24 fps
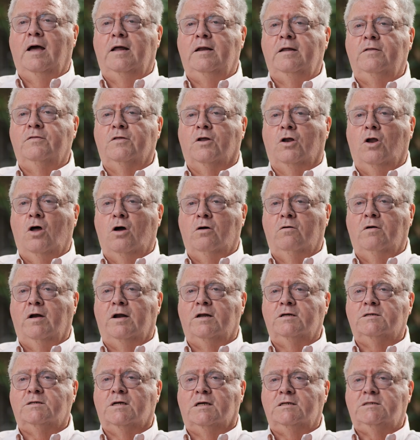And in the long
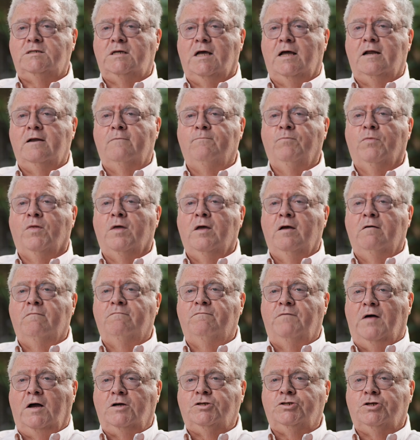run, as I said,
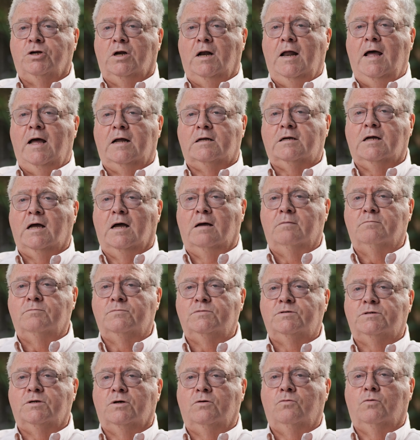functional
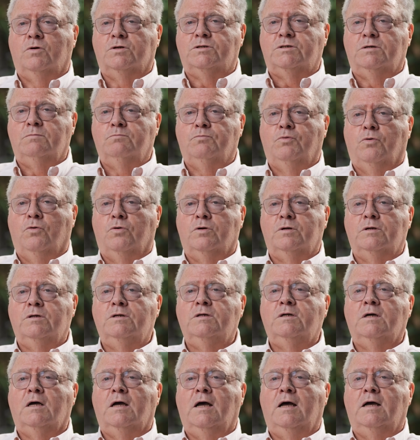outcomes are what's
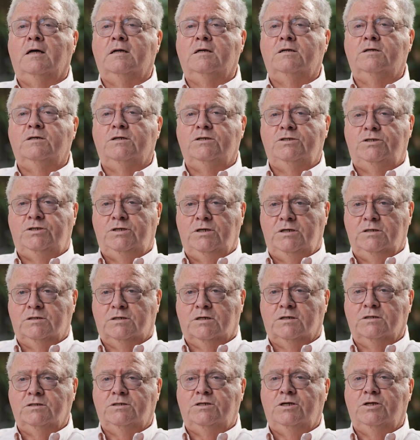important, and she's
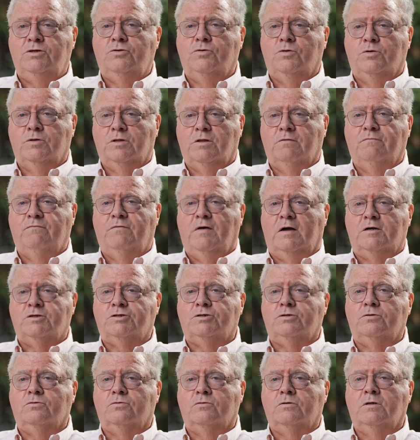continuing with the
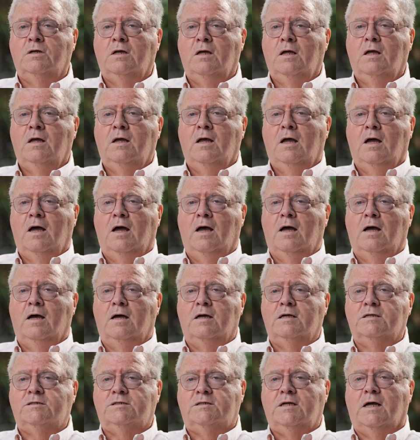functional
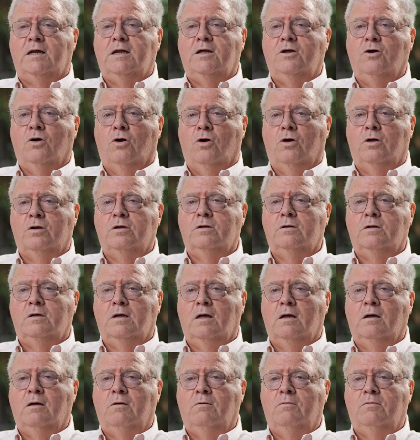uh, study on
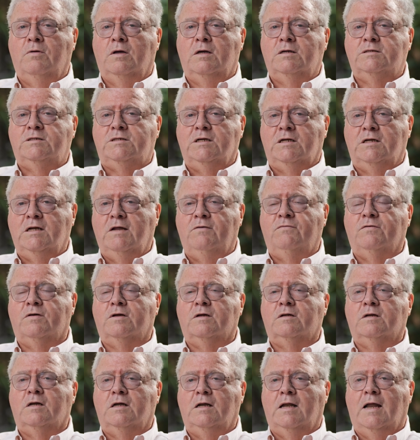a, a,
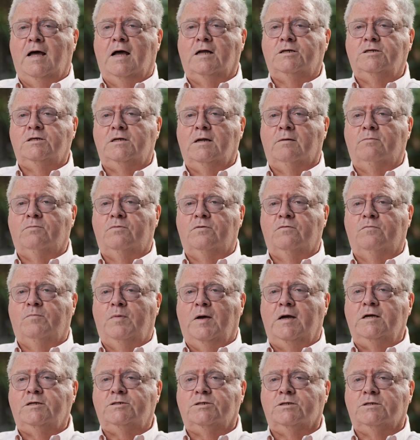significantly larger number of
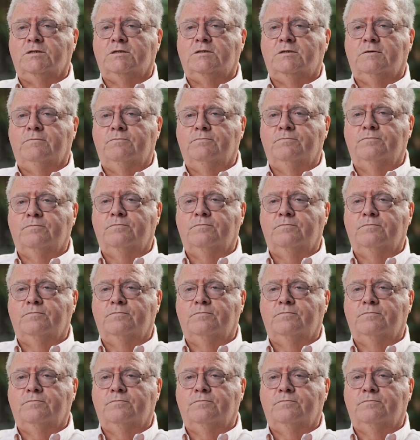patients.